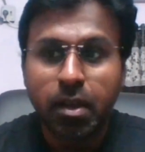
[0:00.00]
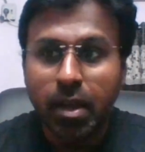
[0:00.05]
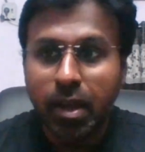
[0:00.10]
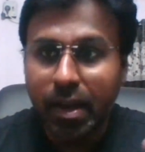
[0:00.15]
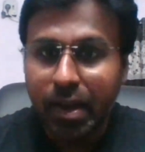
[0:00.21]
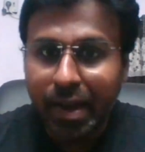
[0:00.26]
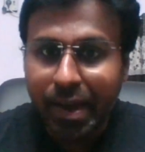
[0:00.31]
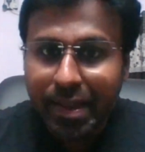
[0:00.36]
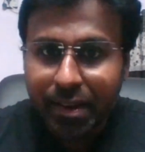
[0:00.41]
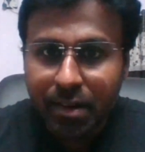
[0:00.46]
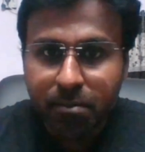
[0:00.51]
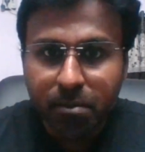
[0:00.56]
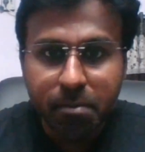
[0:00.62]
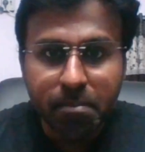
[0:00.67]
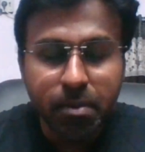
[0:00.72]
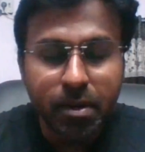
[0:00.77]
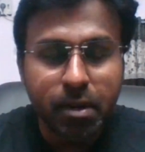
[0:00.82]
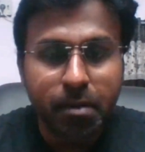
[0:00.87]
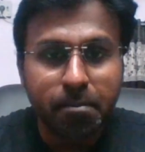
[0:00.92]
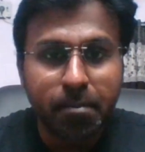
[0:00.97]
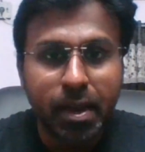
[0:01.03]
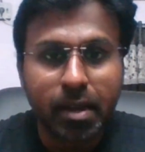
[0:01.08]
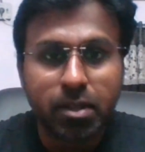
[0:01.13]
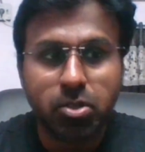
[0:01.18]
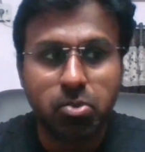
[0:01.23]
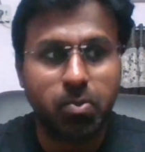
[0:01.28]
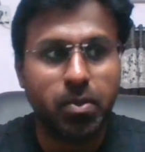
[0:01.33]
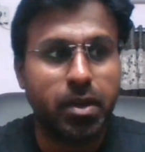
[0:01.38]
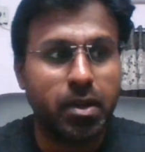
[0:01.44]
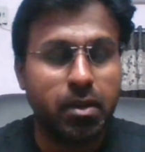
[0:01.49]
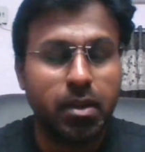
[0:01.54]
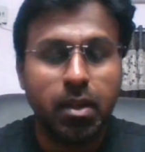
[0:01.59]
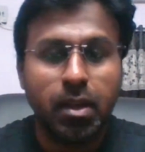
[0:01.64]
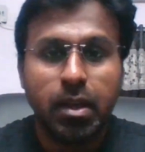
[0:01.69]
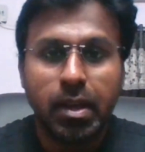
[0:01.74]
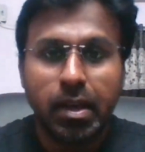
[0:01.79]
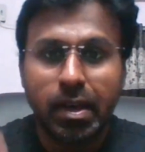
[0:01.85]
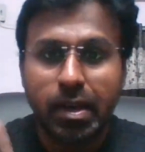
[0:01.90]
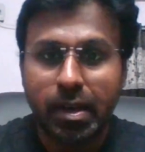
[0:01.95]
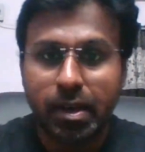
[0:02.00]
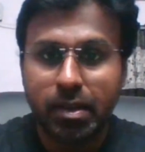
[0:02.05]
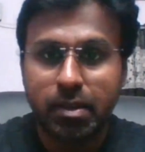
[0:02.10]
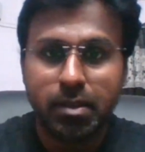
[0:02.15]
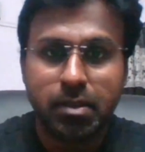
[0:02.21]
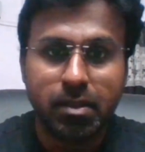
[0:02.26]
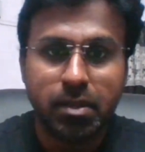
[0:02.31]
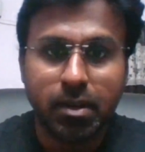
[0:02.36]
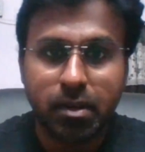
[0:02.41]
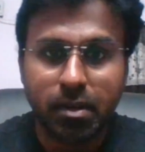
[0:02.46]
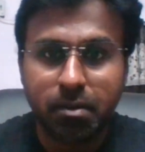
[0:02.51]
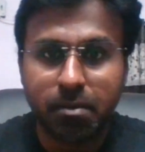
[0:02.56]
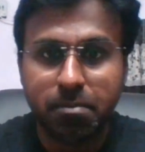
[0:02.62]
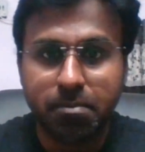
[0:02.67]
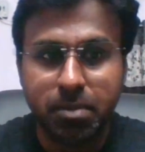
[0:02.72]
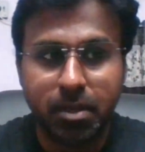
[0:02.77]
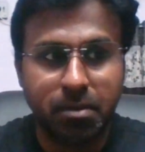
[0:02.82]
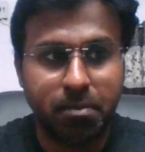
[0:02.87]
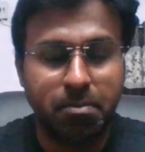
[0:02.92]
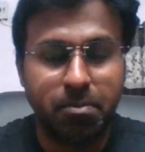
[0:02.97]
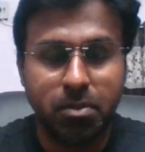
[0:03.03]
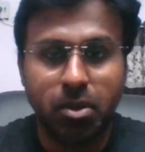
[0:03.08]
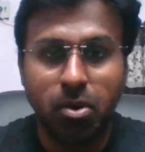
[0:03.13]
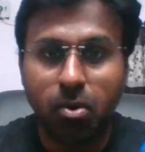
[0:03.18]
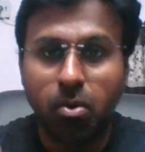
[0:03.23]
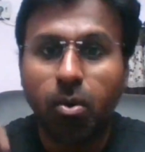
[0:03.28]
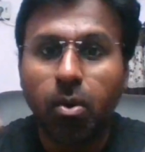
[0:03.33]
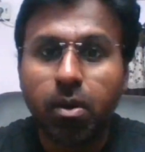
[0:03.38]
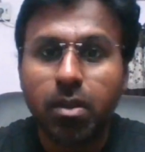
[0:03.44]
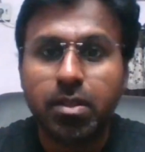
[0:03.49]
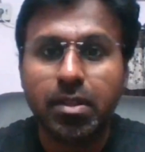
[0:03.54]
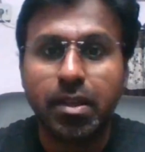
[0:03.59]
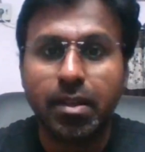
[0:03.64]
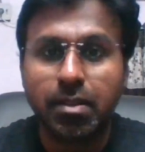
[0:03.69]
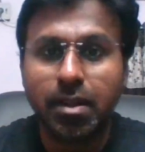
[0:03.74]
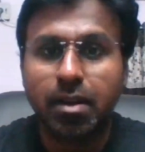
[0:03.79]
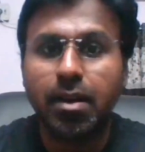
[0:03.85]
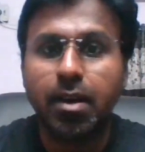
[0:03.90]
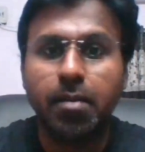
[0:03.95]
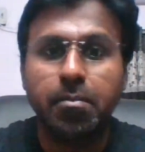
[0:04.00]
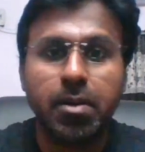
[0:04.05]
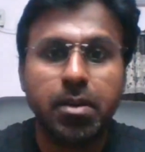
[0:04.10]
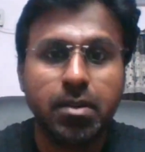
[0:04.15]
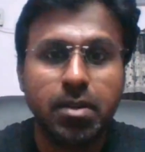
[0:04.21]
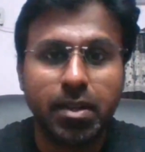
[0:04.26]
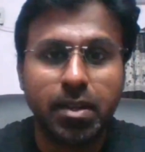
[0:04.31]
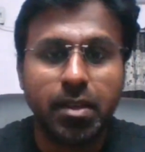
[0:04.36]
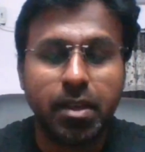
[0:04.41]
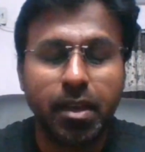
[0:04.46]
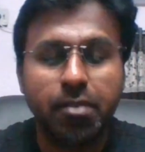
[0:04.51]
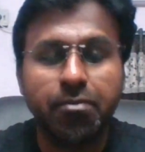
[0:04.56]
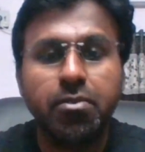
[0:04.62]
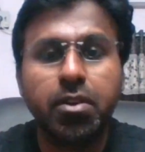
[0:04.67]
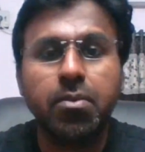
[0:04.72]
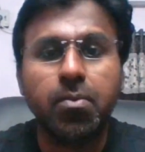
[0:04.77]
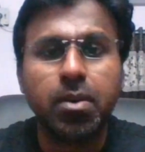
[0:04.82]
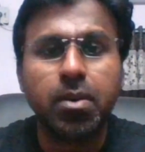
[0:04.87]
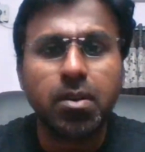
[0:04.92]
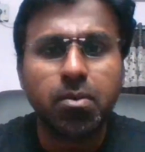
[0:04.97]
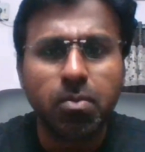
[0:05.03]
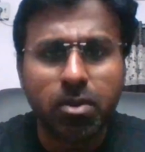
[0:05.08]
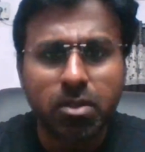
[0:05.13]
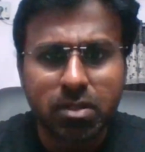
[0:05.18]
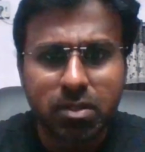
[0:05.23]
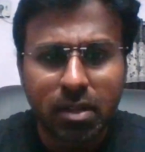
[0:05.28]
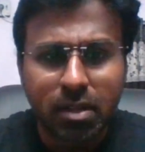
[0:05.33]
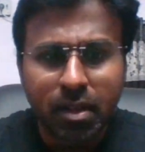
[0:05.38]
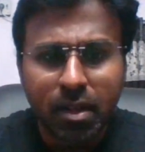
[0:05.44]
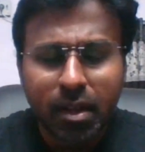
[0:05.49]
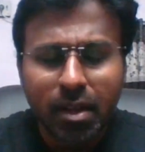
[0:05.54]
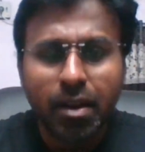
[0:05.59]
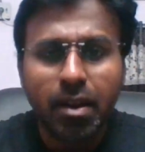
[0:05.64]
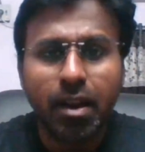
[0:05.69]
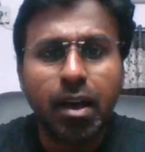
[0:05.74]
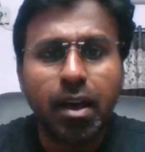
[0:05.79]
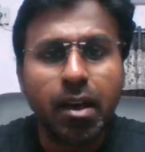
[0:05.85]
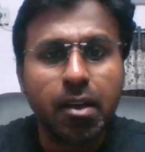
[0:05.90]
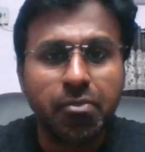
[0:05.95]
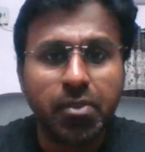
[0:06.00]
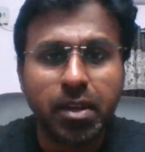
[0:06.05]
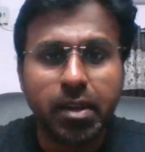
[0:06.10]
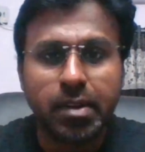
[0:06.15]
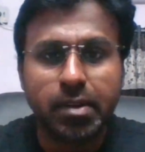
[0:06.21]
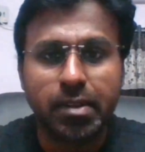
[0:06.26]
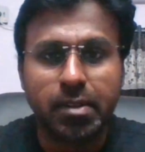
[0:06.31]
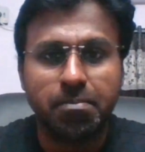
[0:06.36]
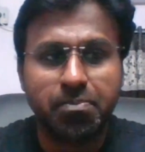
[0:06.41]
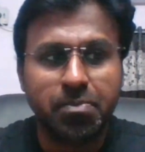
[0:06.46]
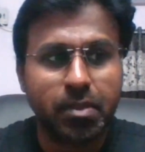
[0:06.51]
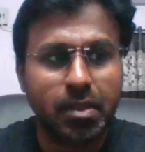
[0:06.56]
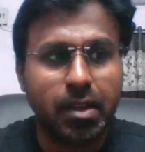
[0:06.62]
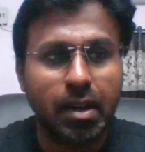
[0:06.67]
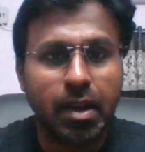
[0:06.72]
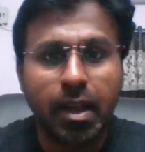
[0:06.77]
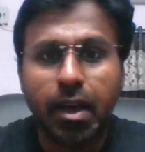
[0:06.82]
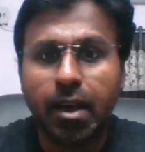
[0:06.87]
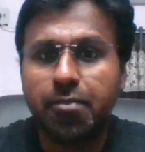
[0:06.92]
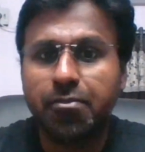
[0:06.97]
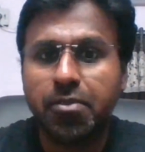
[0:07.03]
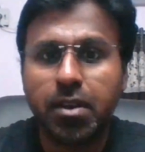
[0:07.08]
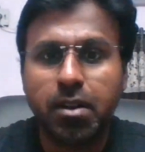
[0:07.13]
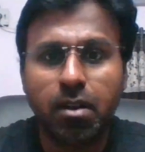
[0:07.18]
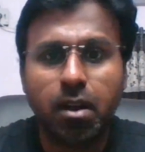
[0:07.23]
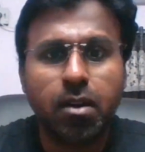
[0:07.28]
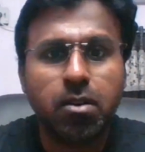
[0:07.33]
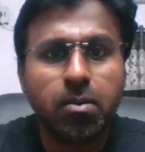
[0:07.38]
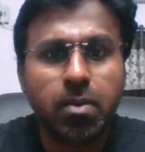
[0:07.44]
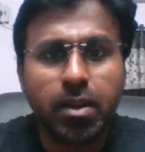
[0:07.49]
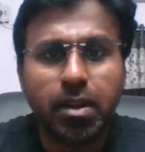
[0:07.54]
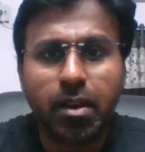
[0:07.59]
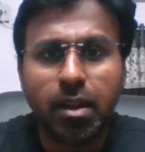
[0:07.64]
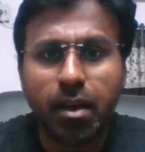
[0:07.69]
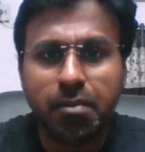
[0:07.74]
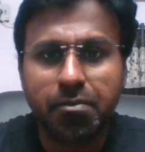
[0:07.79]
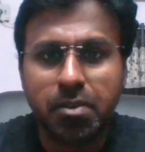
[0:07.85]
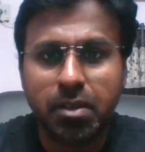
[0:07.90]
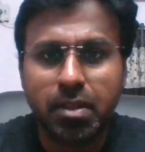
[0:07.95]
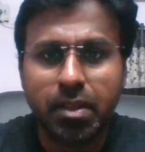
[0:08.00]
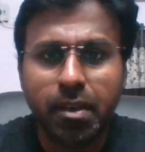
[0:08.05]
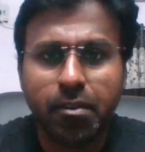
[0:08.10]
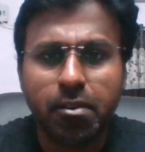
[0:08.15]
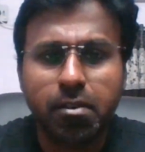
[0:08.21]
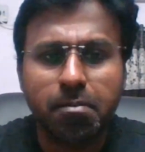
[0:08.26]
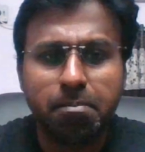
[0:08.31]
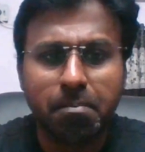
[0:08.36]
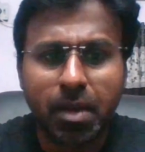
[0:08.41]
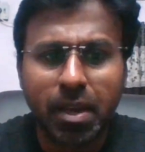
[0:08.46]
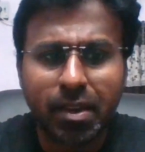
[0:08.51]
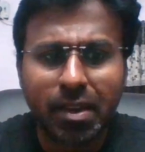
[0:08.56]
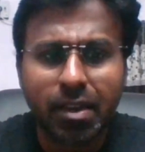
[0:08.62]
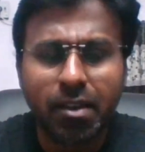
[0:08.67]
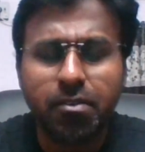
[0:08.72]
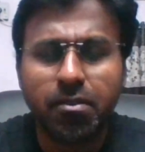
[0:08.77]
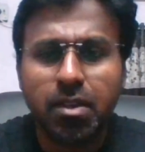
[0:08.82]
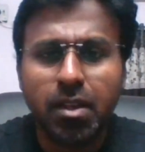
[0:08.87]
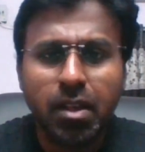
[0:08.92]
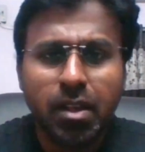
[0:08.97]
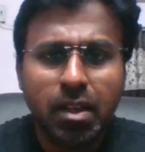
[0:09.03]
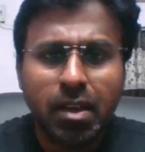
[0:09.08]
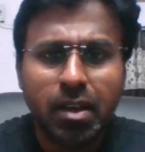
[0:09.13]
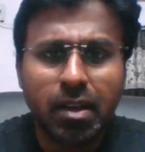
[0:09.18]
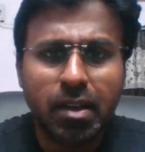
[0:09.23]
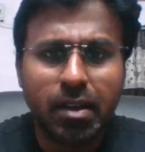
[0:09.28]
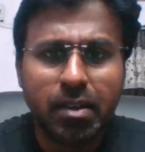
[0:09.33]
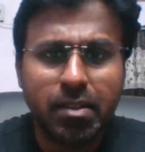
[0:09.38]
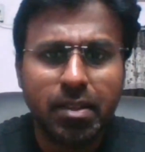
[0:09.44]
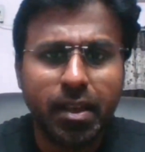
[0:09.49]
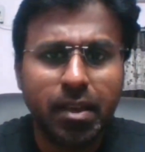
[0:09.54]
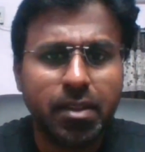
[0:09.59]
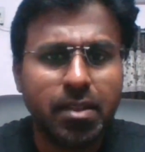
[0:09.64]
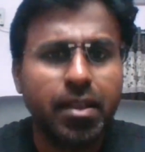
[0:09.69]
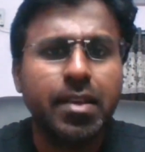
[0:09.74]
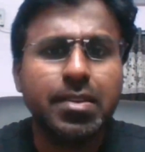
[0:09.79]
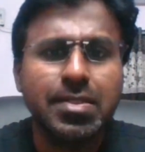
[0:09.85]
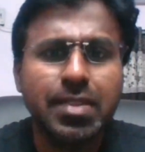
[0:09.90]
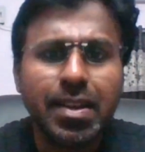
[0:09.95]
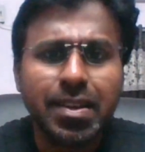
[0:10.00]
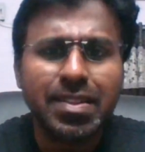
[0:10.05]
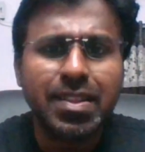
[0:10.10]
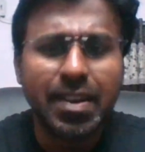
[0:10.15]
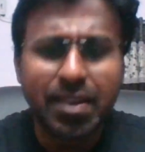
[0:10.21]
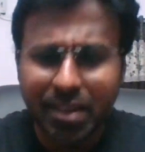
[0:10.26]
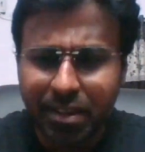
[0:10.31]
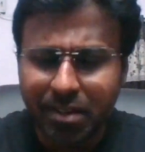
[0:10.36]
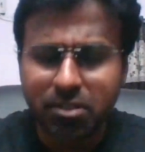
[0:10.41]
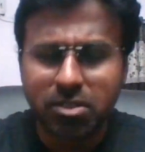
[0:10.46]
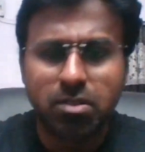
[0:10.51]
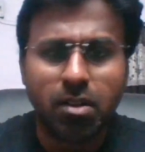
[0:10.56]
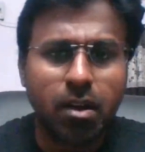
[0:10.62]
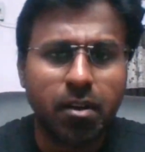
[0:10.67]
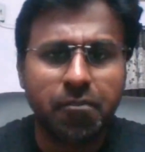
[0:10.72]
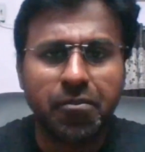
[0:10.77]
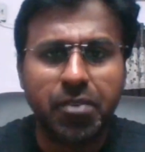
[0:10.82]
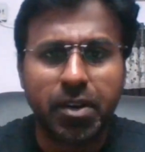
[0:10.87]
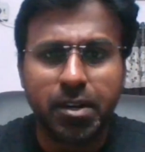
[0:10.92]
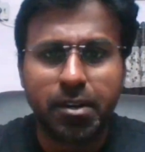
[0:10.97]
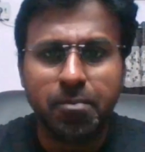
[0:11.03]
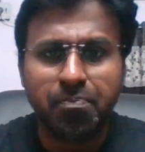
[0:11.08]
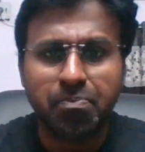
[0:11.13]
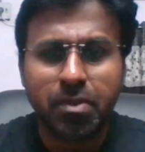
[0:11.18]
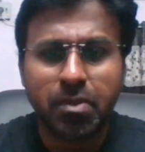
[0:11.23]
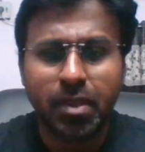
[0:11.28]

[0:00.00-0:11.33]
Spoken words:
I remember a match where the whole thing, the commentary, everyone was laughing at him. The laughing, not only laughing, they were making. They said that he is not fit.